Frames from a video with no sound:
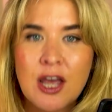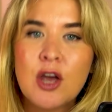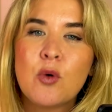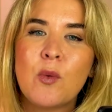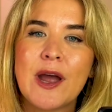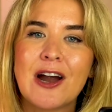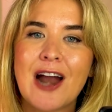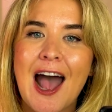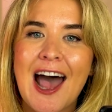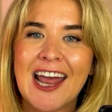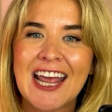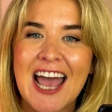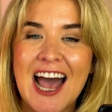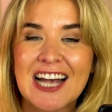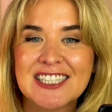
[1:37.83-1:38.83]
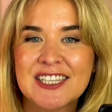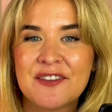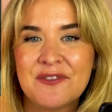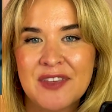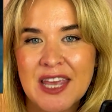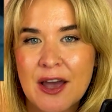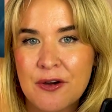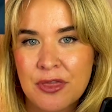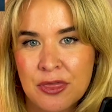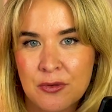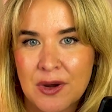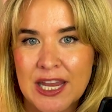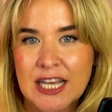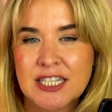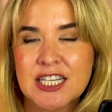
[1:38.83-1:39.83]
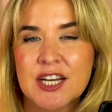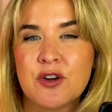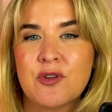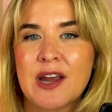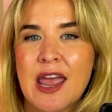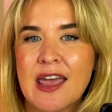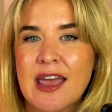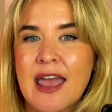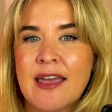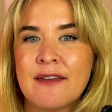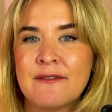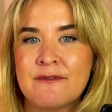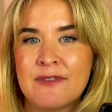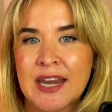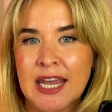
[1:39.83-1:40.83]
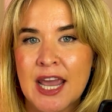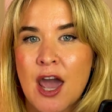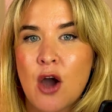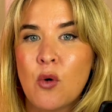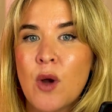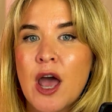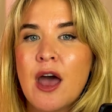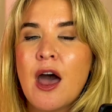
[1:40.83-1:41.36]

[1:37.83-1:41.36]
where I ask Veo 3 to create a video